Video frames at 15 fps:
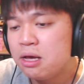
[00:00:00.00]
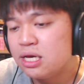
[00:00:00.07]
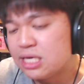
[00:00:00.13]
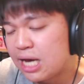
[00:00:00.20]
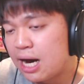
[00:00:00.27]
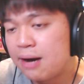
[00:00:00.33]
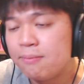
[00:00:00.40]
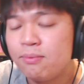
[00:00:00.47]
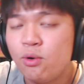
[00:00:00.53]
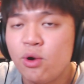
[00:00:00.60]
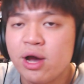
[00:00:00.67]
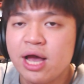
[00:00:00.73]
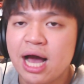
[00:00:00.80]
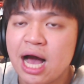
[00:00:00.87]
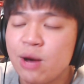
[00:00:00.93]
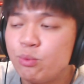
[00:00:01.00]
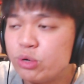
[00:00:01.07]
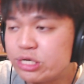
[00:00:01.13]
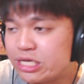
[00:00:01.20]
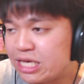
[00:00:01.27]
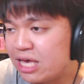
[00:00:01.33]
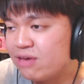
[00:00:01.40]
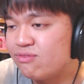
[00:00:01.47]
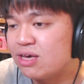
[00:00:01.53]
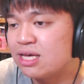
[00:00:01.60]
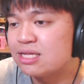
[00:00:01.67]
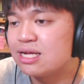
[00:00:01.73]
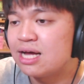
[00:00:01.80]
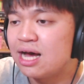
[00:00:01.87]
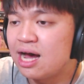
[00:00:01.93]
Young Boy, I would give
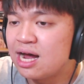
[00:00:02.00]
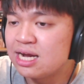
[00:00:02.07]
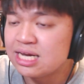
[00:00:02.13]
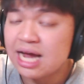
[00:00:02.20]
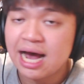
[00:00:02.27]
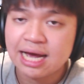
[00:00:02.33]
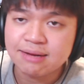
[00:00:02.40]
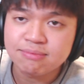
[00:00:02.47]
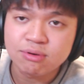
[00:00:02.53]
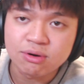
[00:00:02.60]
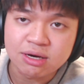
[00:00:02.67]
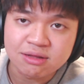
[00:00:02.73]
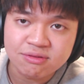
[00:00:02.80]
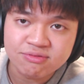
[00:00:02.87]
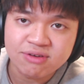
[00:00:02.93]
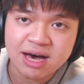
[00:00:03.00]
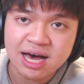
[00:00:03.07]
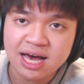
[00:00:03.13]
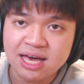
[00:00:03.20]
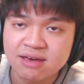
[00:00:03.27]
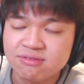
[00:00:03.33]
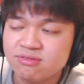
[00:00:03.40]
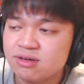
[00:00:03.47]
it a 9.5.